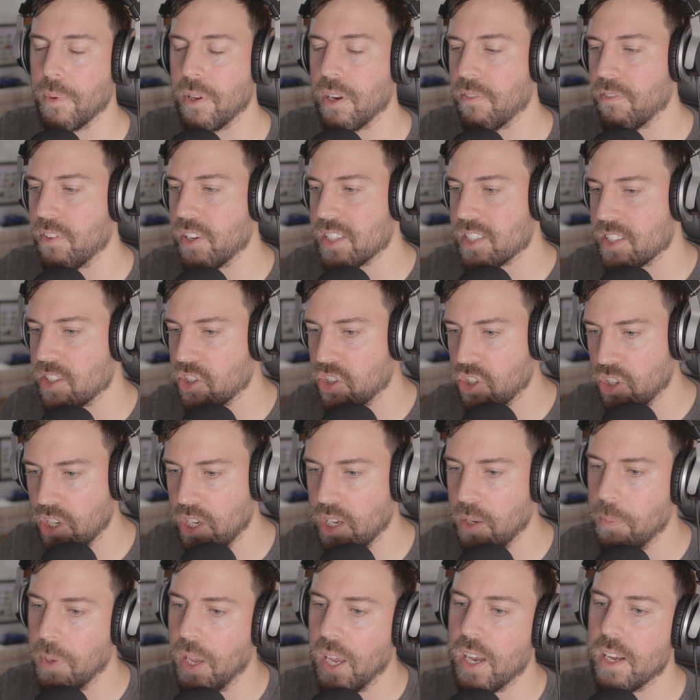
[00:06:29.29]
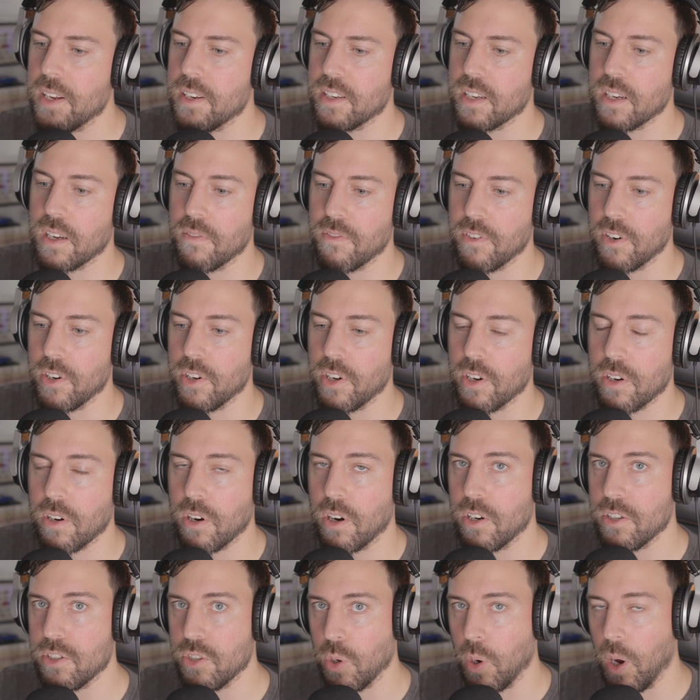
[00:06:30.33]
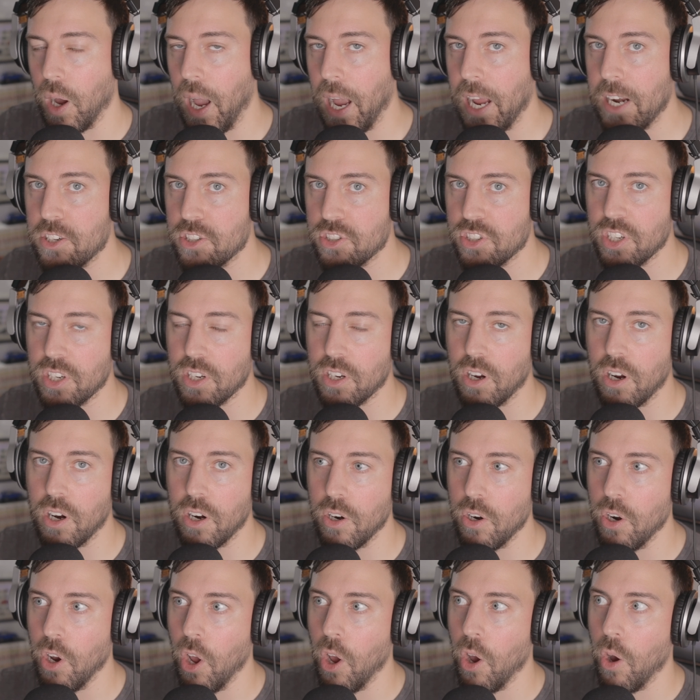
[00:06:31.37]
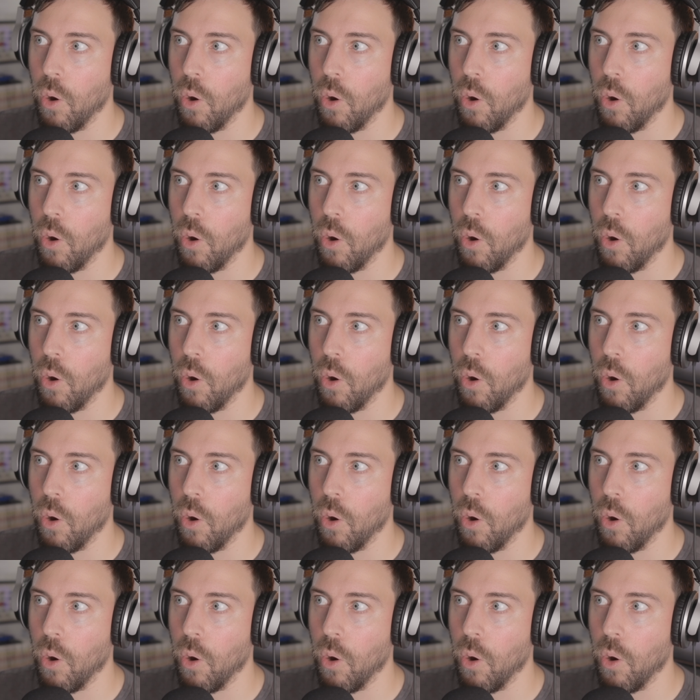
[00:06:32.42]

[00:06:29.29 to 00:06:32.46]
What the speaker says: And if it's cheap to convert your car to a hydrogen car